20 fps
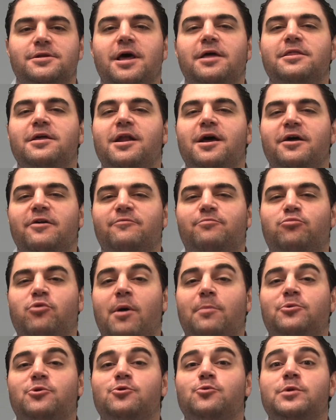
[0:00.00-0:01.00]
now that I have
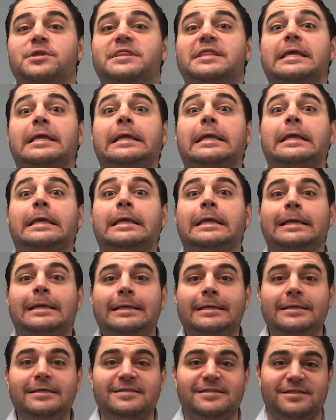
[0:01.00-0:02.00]
prepped you with the
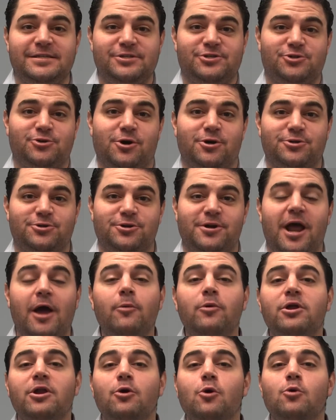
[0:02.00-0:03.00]
easy structure,
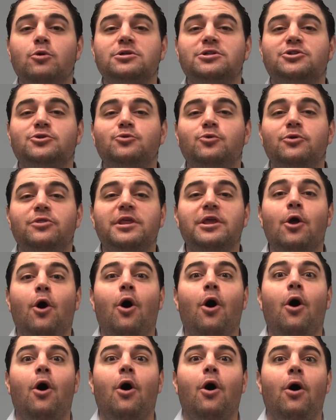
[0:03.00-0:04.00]
now we're going to go into the
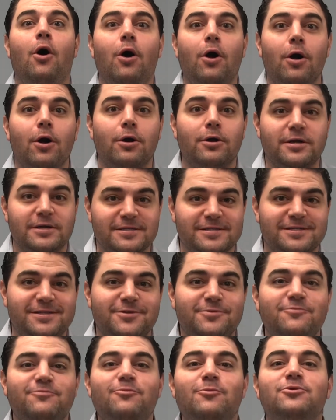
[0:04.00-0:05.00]
hardest,
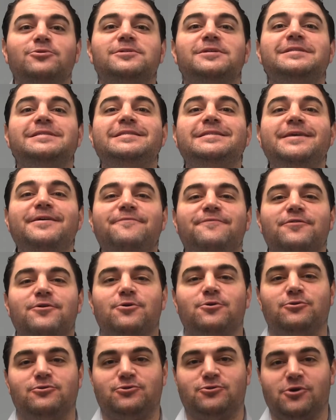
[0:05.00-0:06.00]
the most
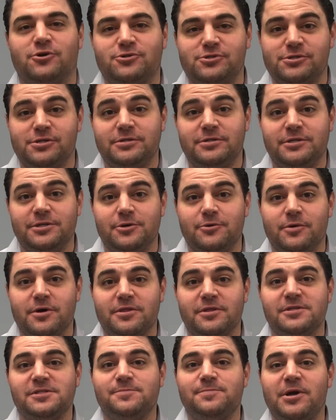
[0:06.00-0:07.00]
difficult structure to deal
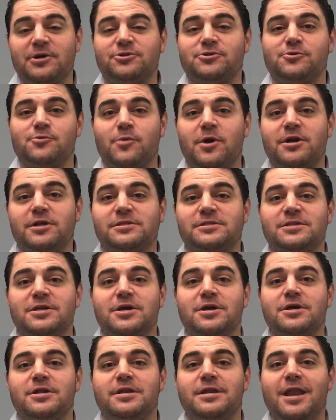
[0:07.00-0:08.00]
with, especially when it's
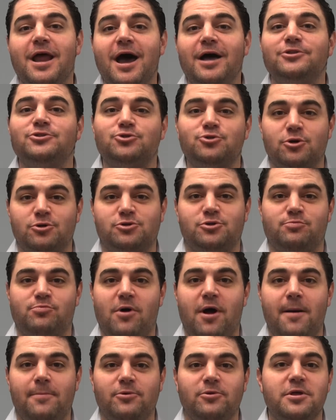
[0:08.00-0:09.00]
not structured
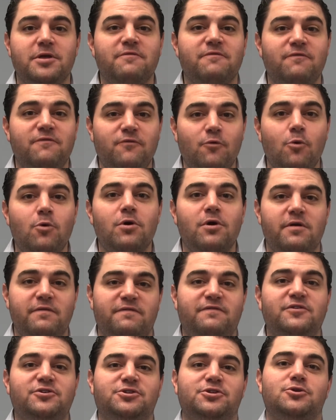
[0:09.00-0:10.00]
properly for
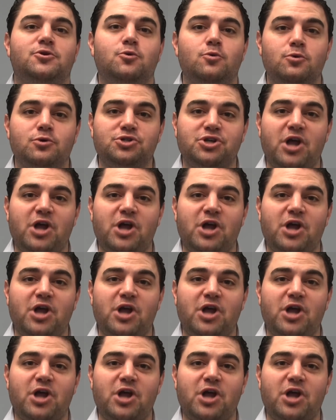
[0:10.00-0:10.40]
efficient Google